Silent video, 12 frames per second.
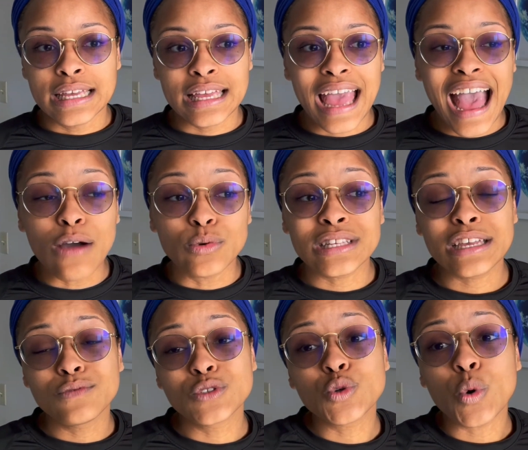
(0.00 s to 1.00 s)
I was able
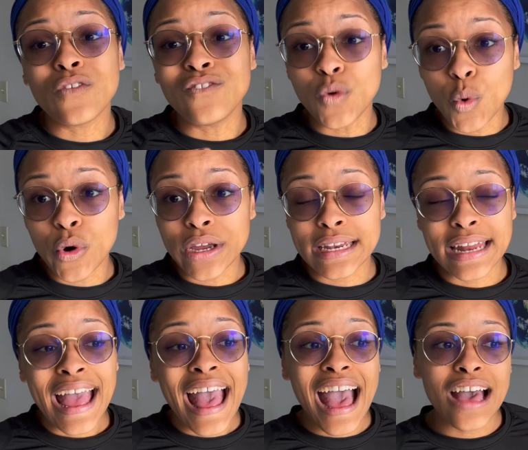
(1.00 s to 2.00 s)
to avoid
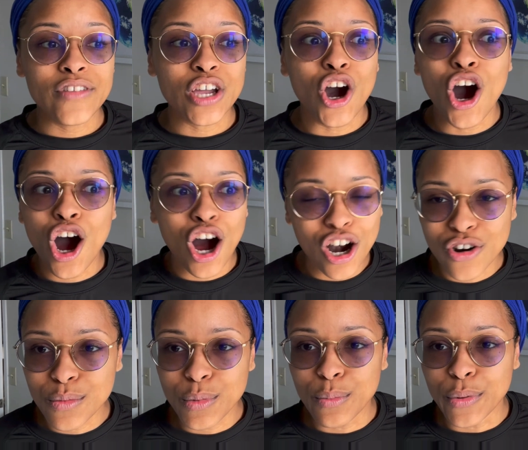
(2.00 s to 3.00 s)
having a horrible
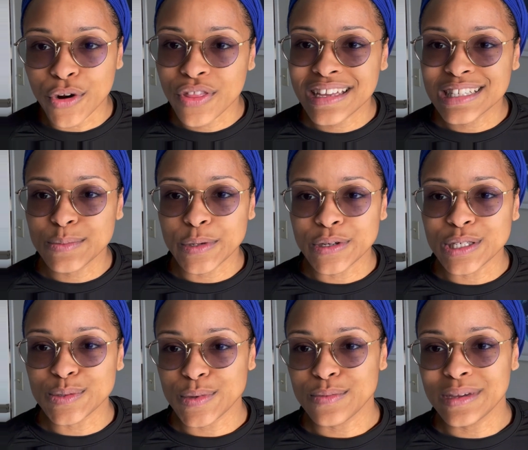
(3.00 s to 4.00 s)
birth experience
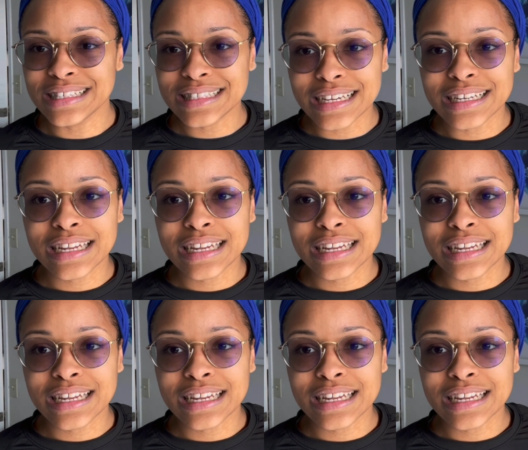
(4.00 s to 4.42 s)
with my son.